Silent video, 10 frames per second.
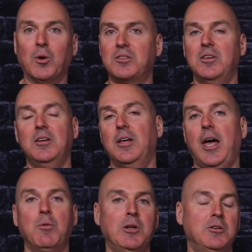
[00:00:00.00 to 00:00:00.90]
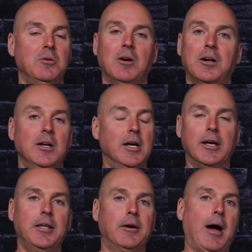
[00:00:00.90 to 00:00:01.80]
hey, we do a
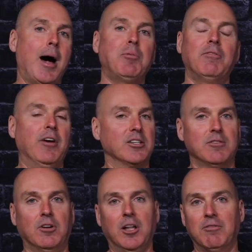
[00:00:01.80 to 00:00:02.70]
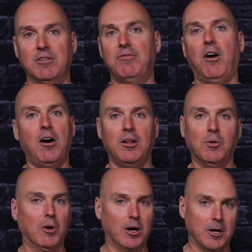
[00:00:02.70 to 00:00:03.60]
Apple Festival every fall,
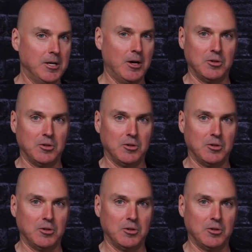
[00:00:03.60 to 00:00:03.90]
or